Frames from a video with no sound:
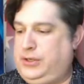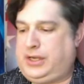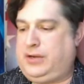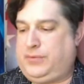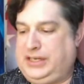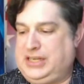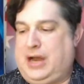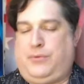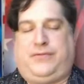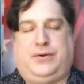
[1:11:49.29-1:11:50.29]
You can reach
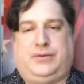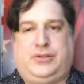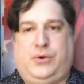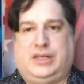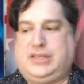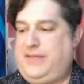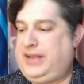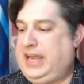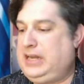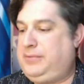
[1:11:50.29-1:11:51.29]
out to us on the
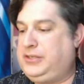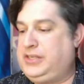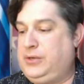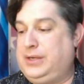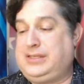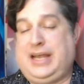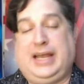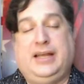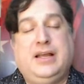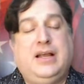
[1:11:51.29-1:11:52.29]

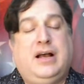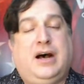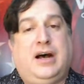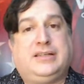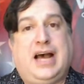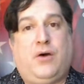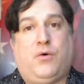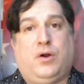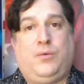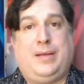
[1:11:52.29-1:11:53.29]
kwcusa.org
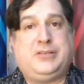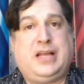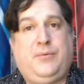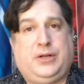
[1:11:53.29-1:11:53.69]
website.